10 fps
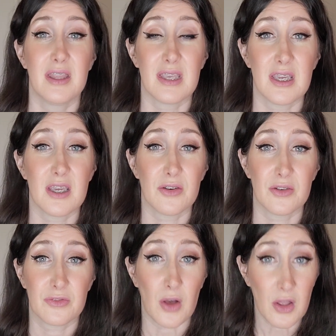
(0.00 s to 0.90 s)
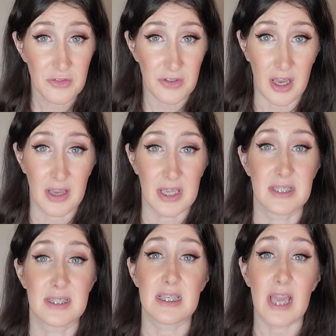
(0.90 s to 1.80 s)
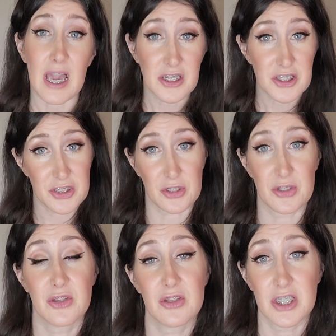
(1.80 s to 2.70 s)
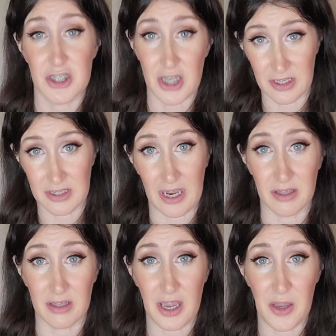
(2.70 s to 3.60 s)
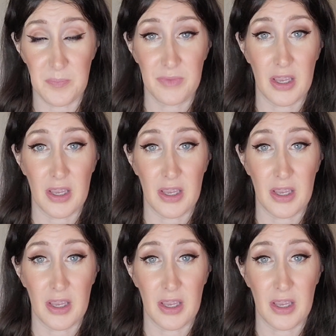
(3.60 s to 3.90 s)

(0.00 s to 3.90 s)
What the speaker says: the vulva is the external genitalia.